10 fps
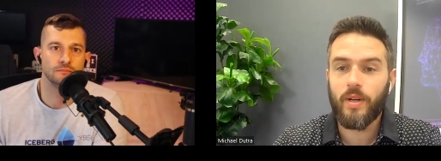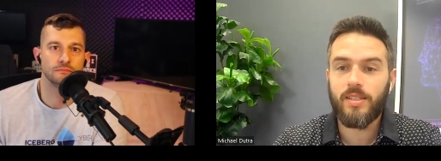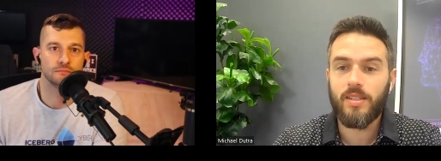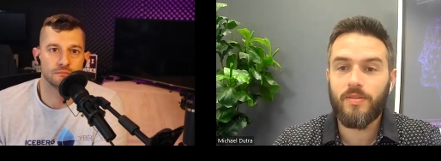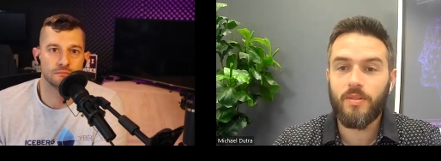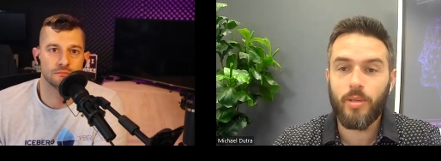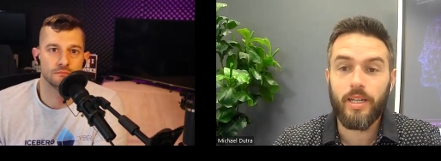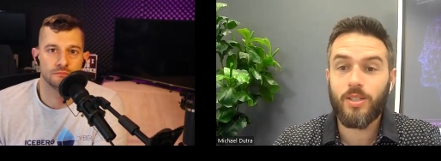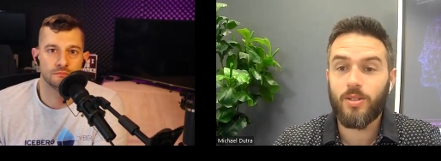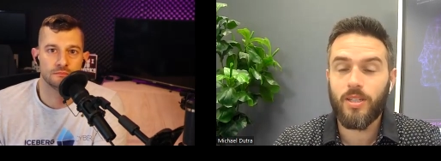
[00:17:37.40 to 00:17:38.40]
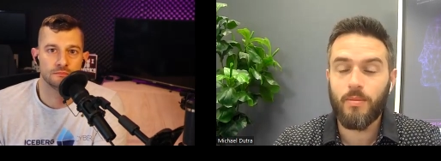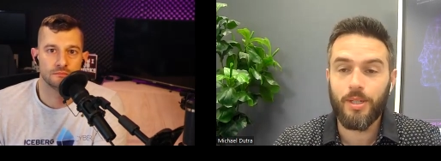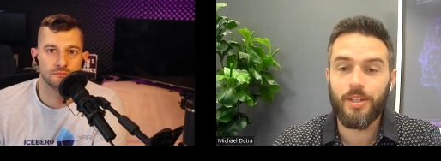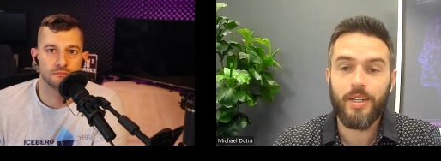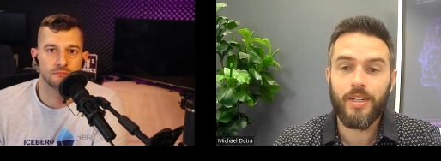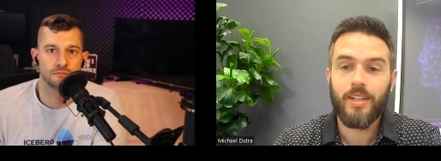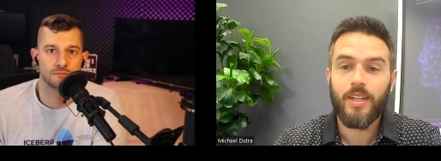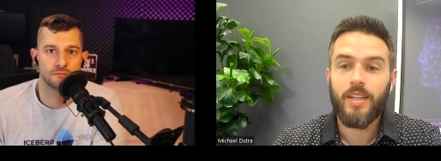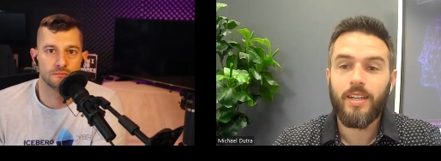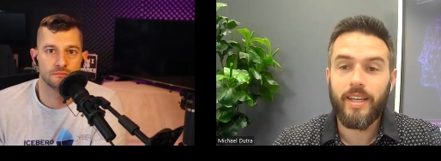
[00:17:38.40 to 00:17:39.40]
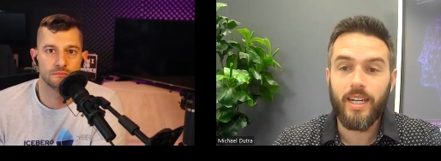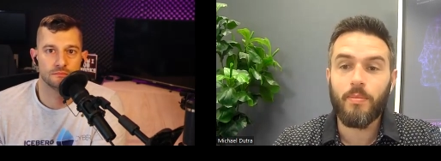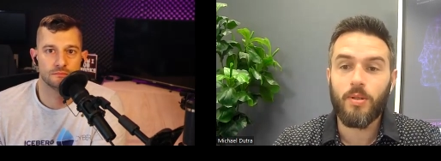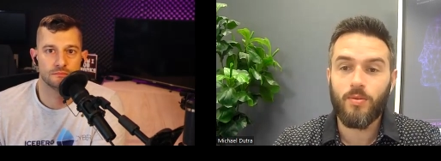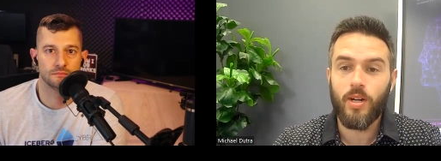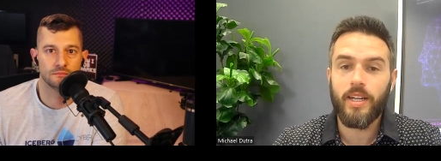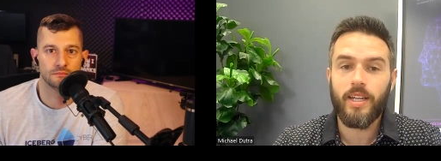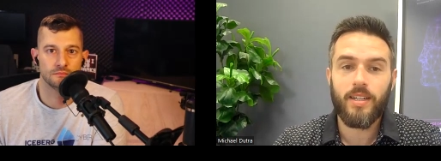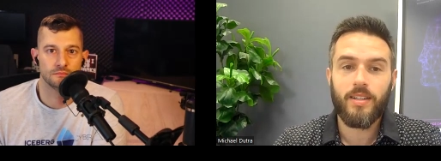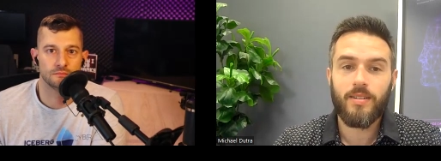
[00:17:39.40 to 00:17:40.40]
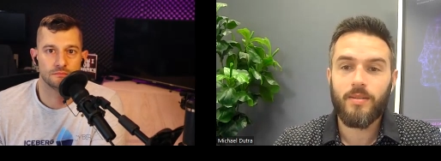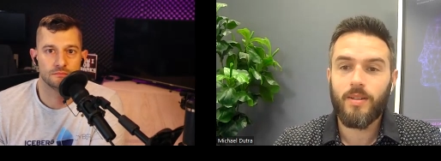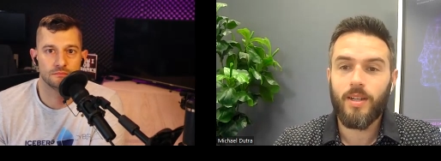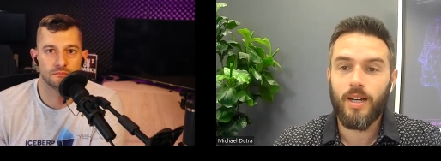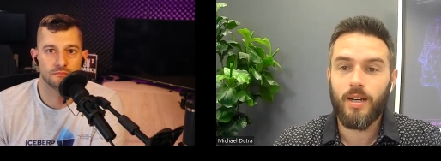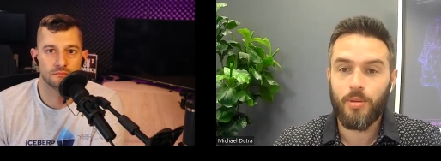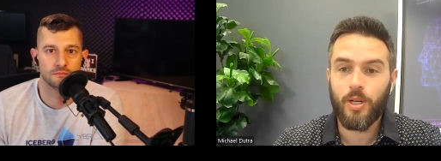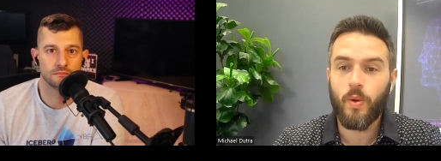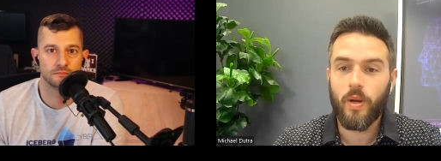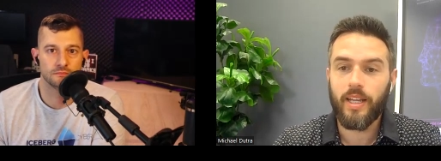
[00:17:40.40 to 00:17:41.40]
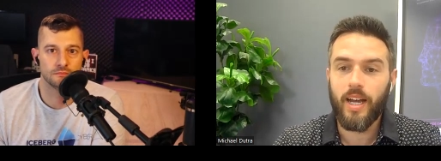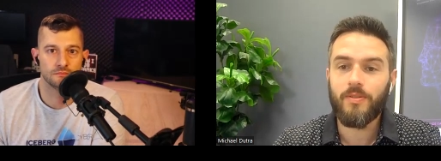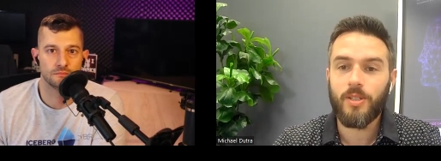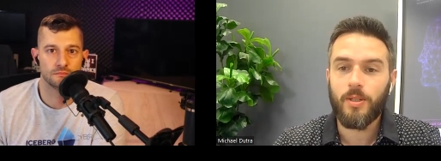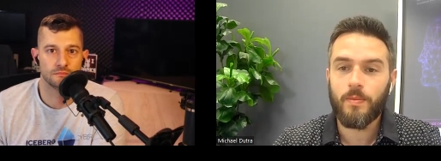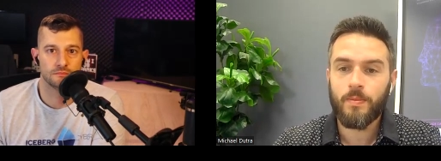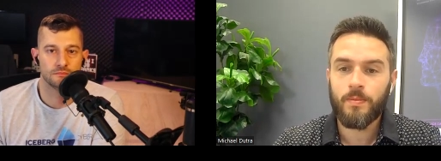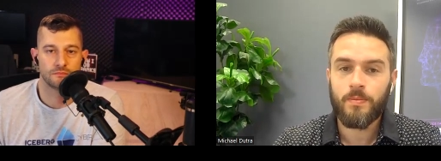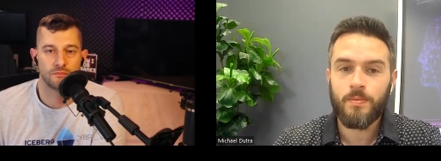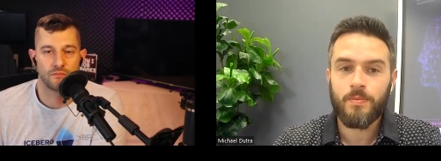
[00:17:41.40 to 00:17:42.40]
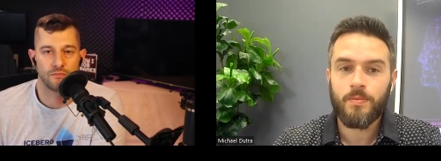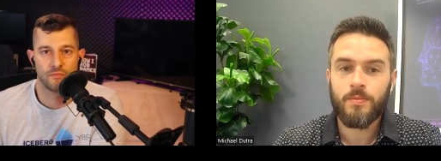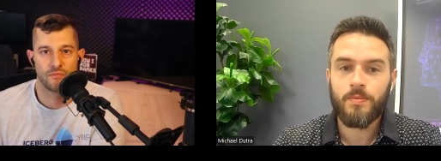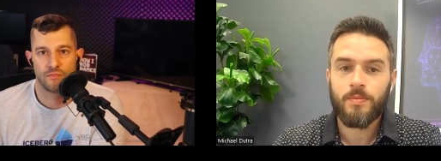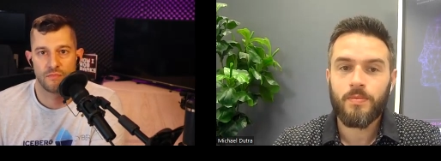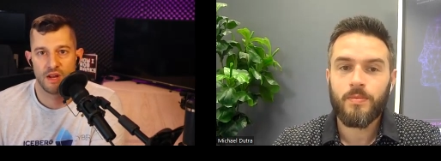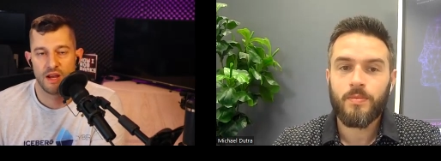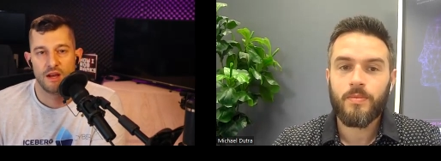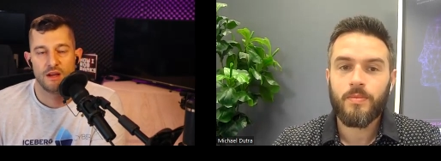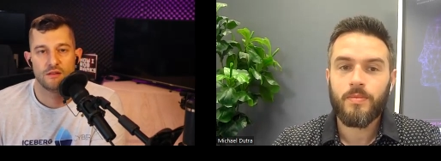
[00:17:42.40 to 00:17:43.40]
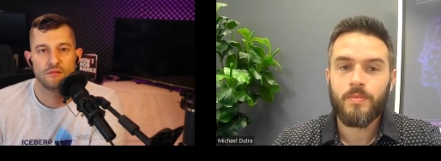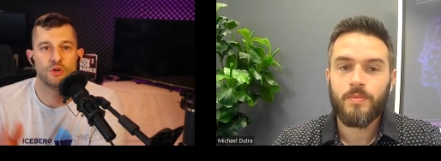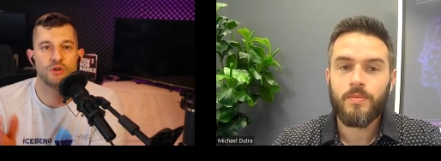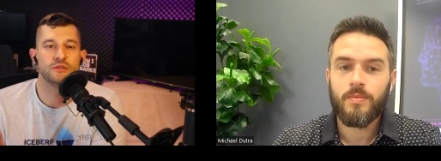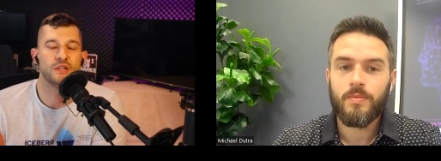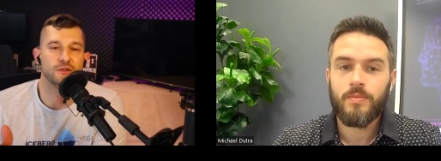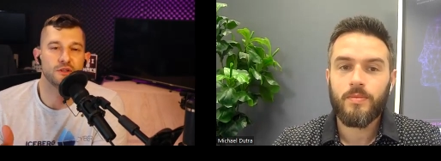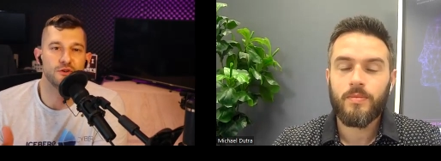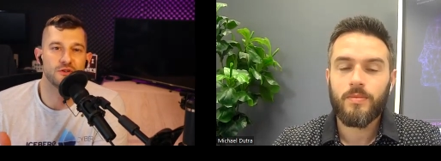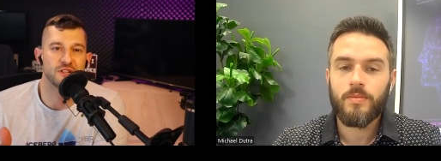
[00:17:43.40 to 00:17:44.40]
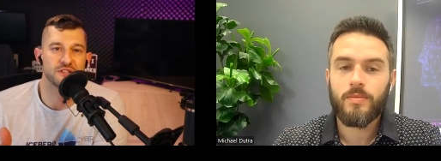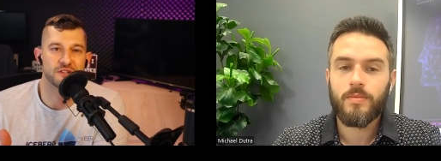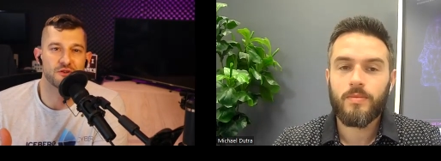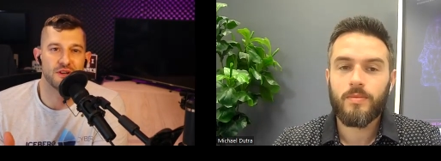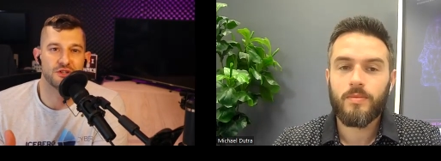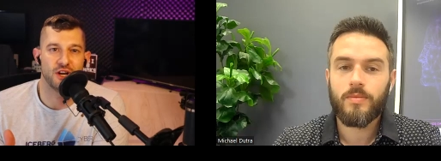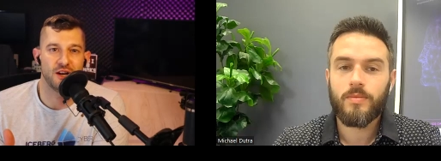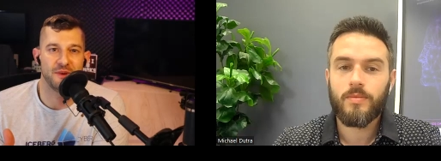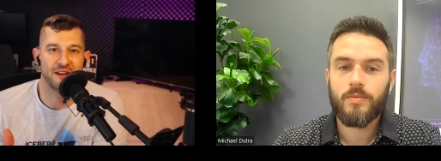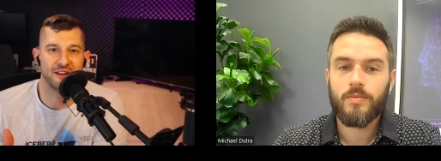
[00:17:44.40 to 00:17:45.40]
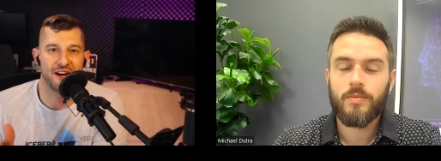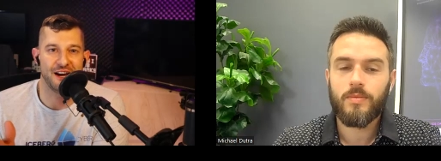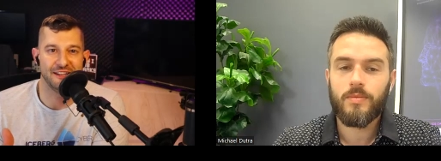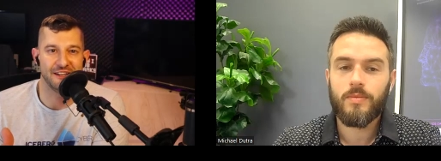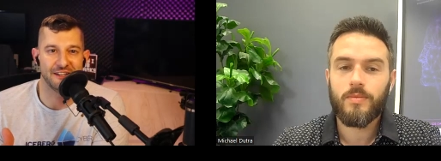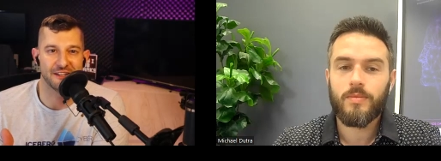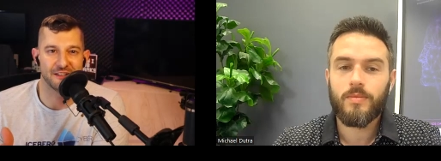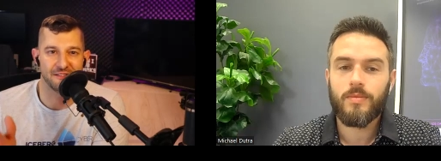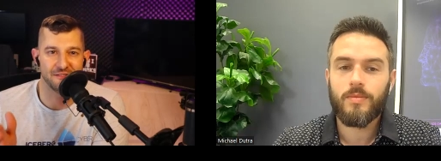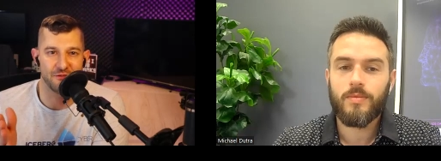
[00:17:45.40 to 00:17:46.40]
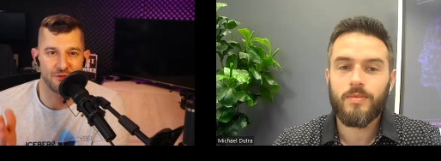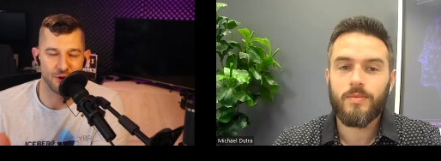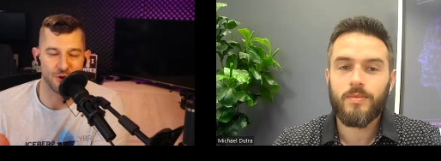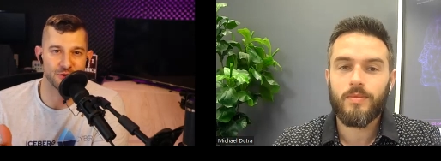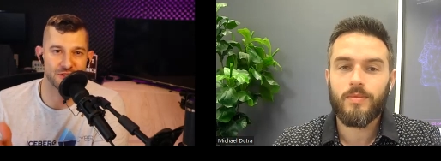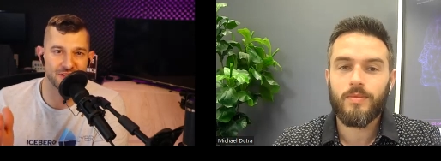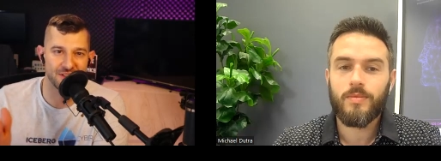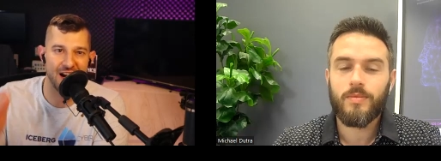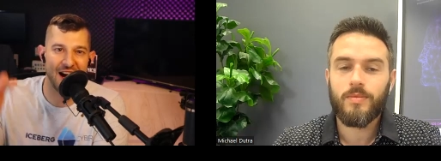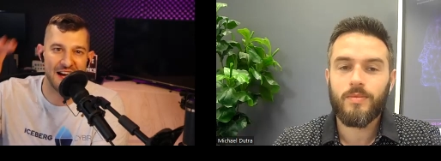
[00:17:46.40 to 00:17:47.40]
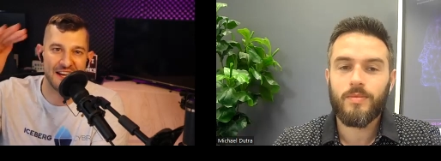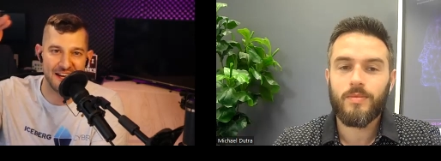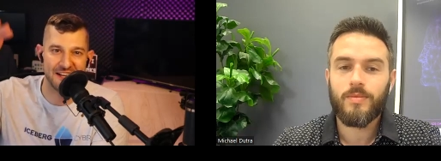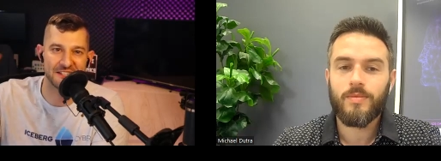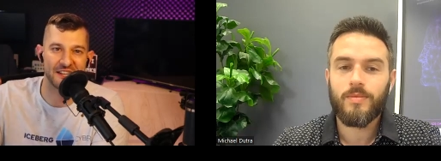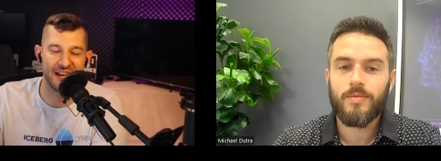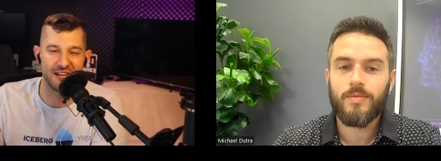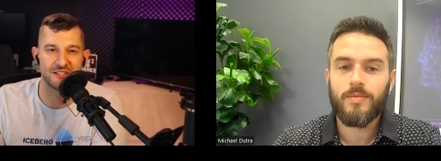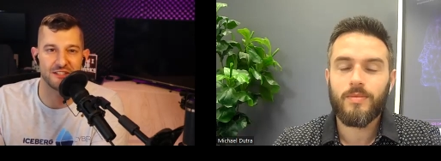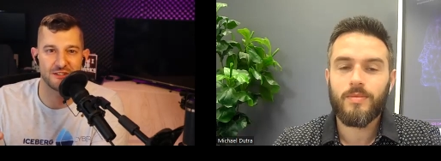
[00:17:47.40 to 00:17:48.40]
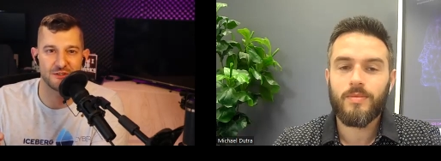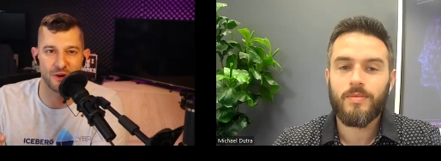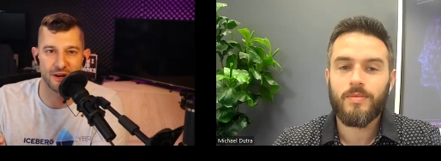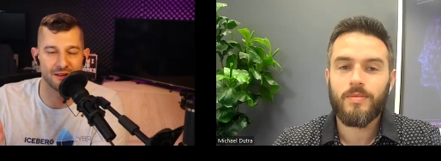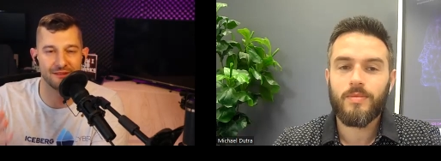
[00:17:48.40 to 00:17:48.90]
Speaker 1: the right stuff in place or the ability to get up and running uh, pretty quickly after.
Speaker 2: No doubt the news does a great job at highlighting those high end cases where